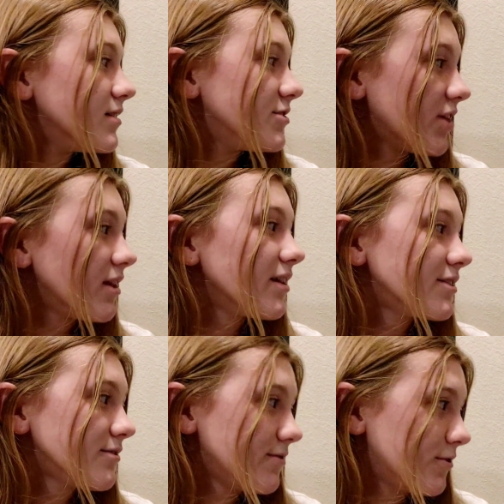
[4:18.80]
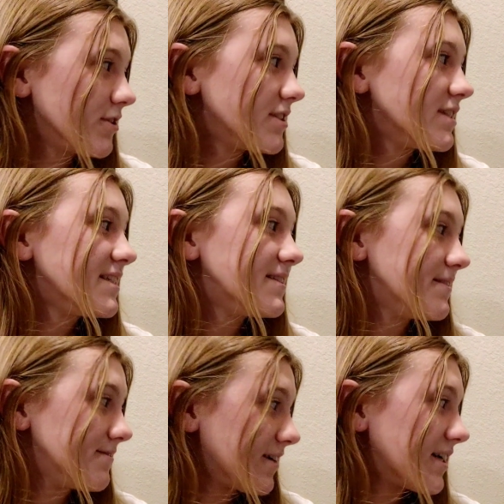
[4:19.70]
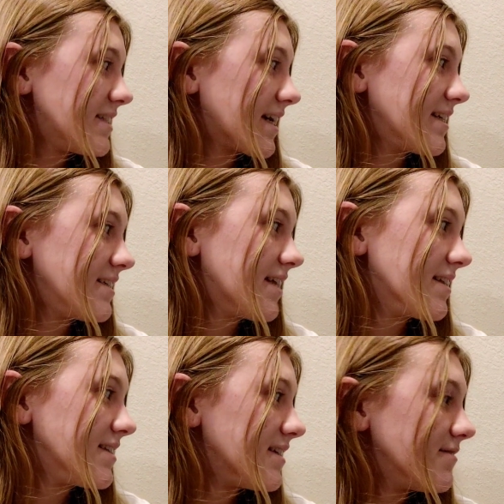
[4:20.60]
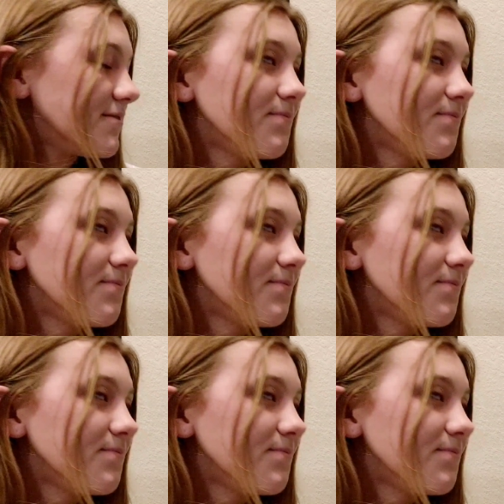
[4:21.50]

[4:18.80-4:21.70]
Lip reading: Gel electrophoresis is very technique sensitive.